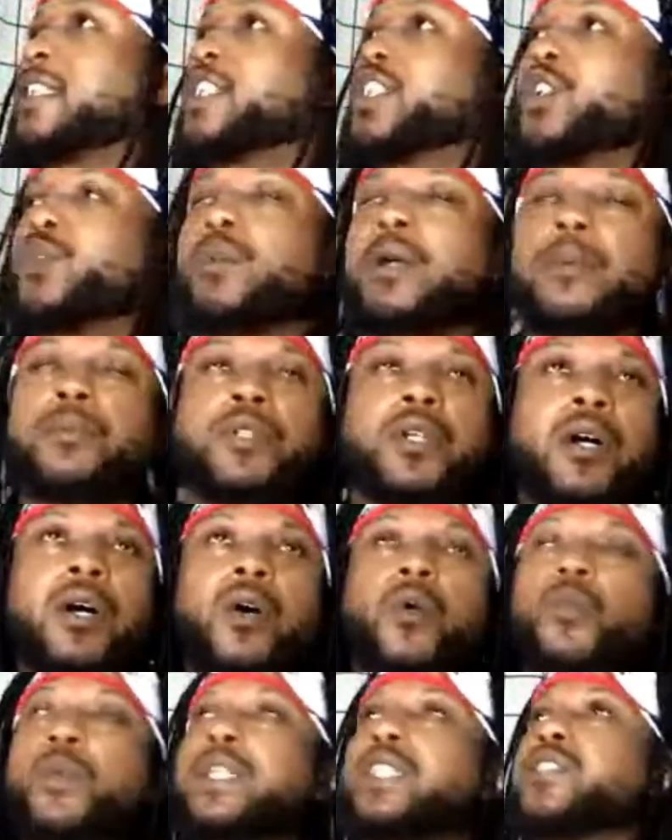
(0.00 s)
think you up.
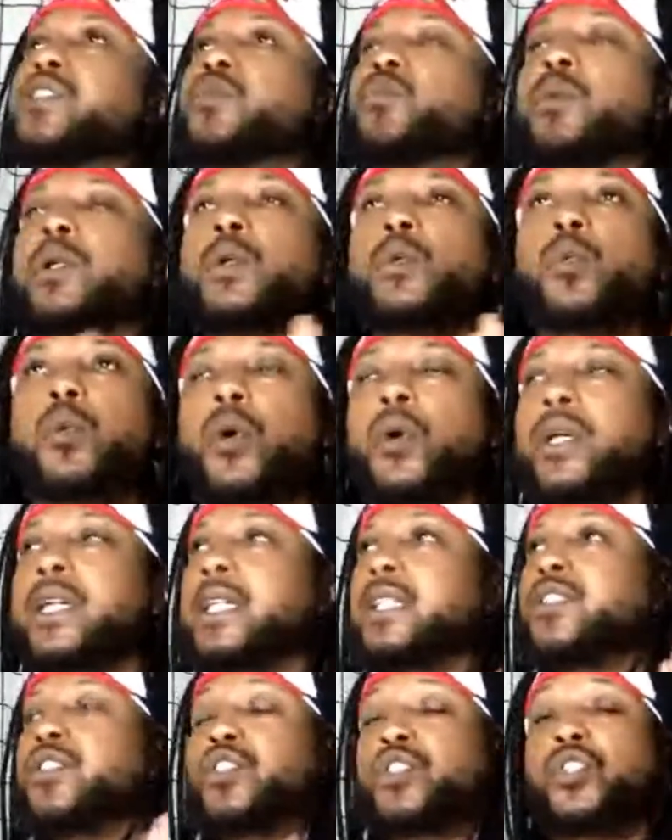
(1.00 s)
Y'all, we
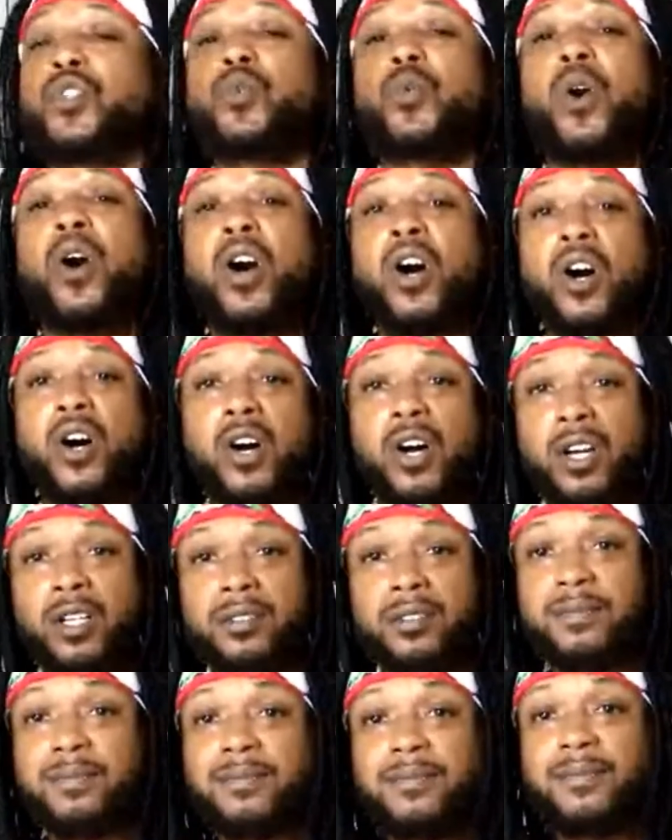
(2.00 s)
working too hard.
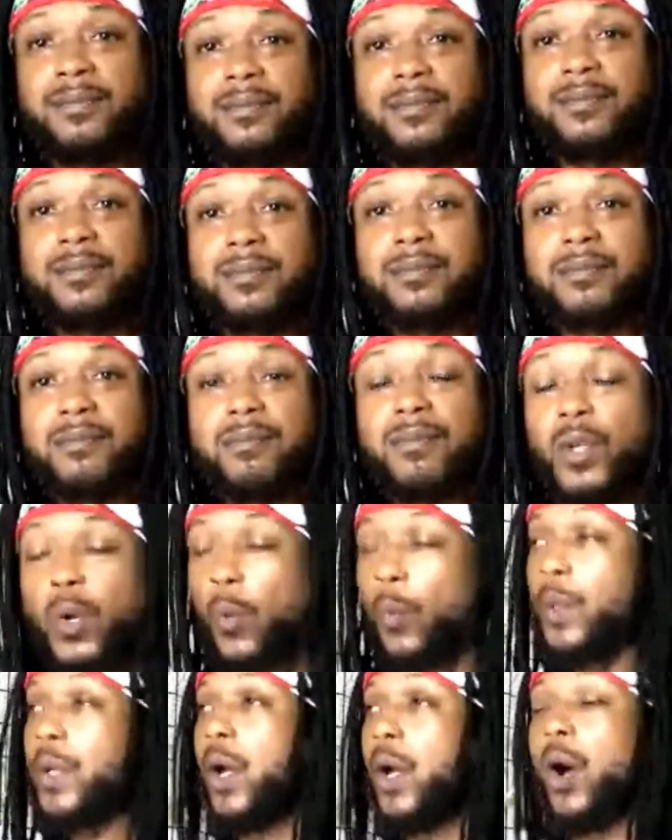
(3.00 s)

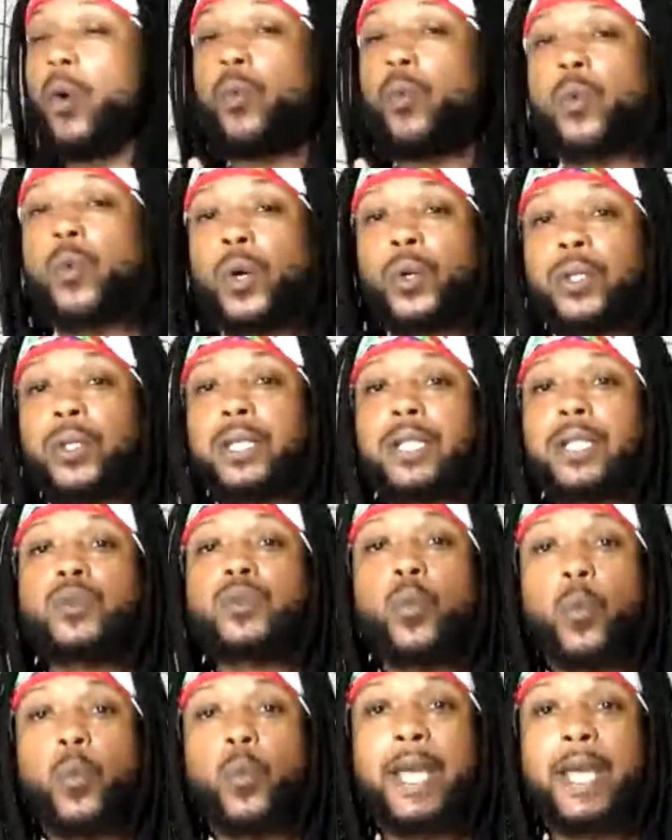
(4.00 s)
We are working
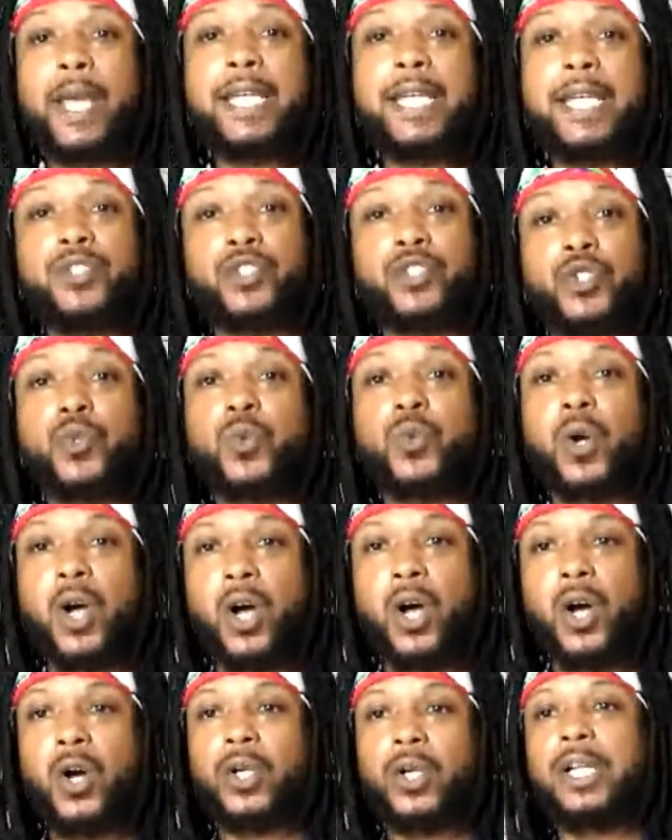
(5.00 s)
way too
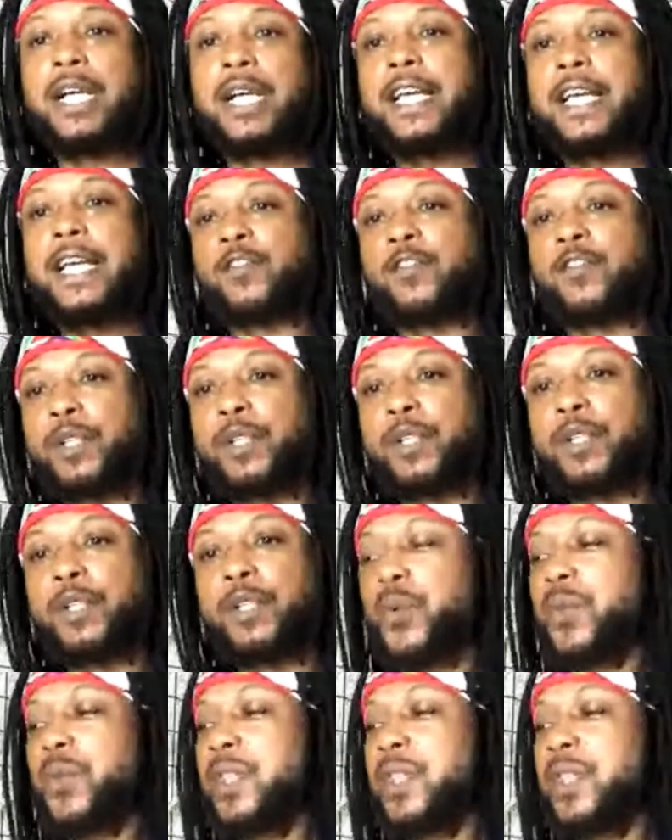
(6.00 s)
hard. If we
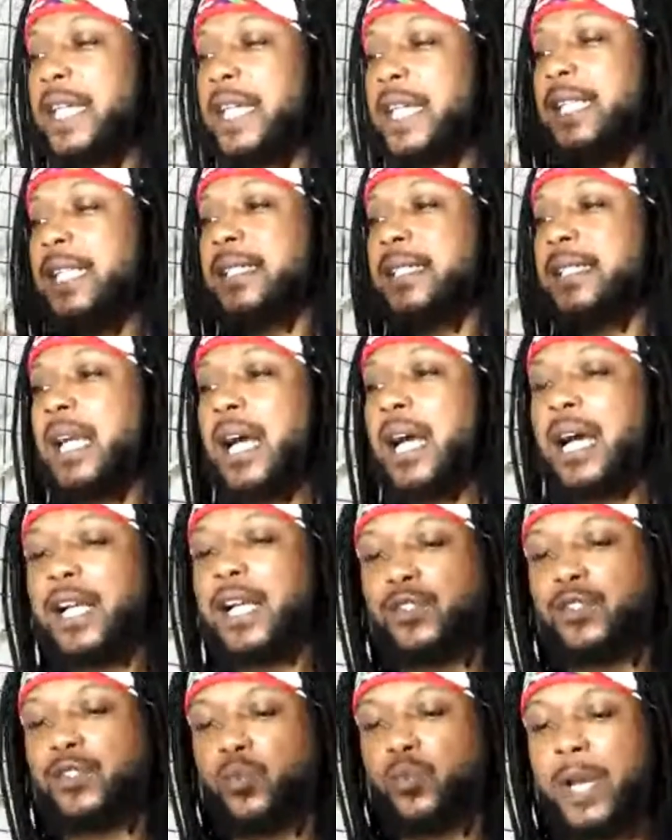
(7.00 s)
do things
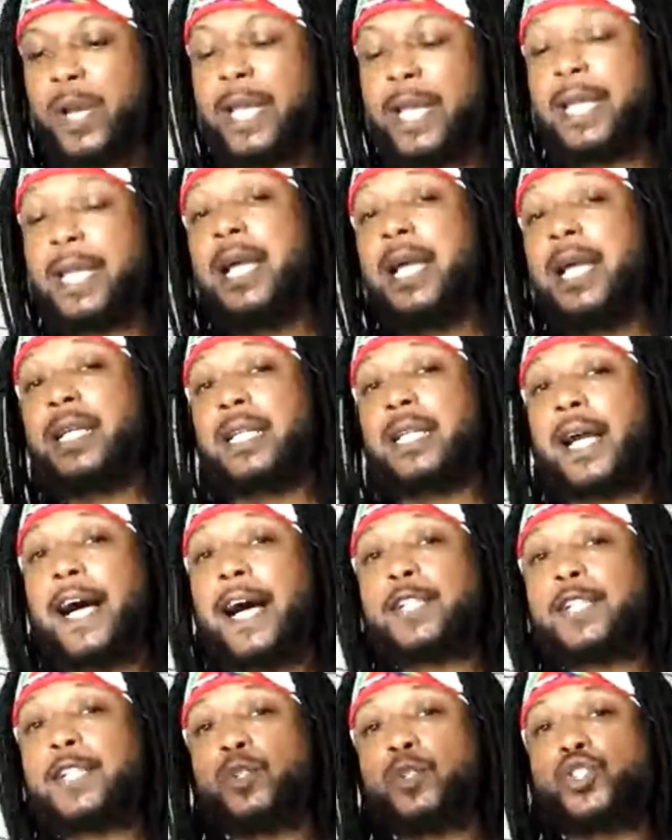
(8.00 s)
God's way,
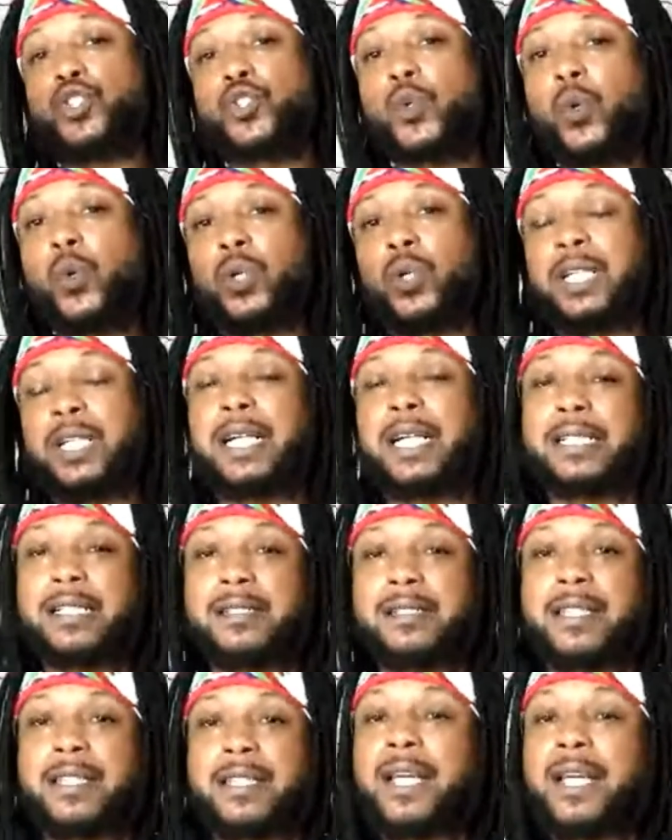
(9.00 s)
God will shortcut
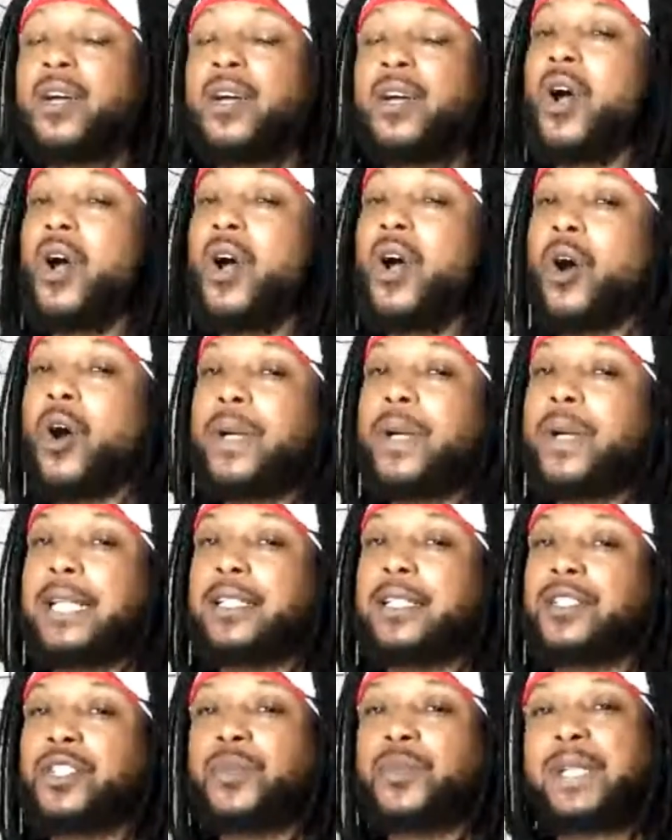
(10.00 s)
us there. All we got
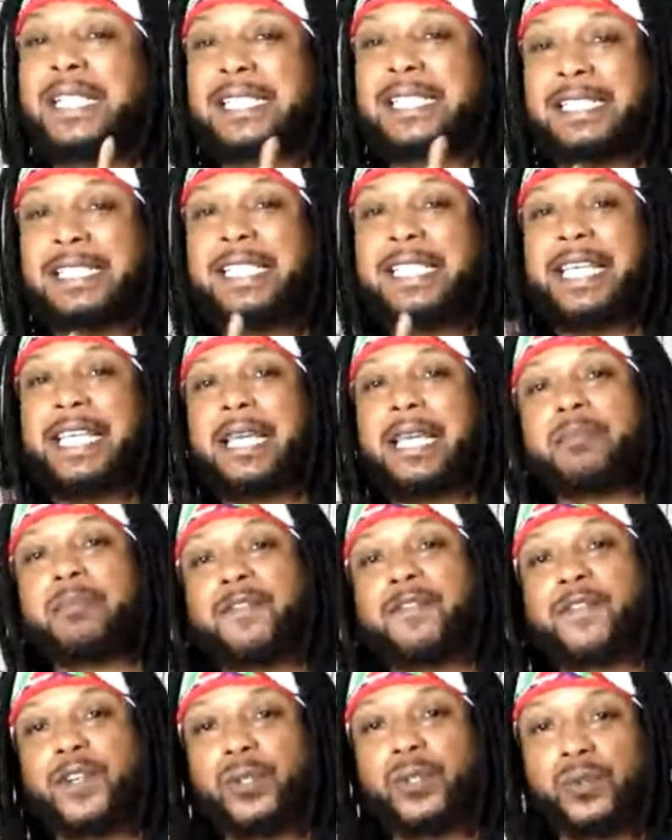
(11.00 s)
to do is seek him
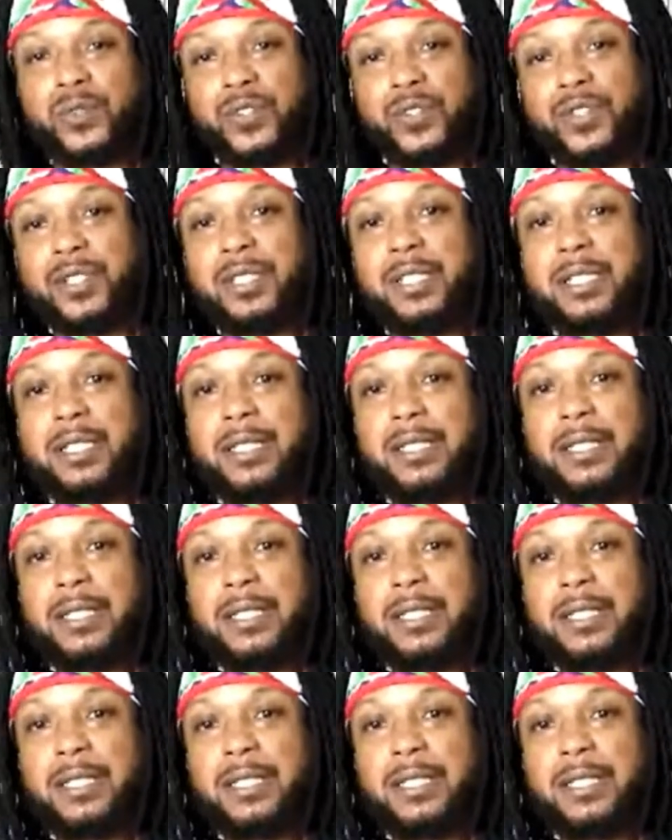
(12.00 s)
first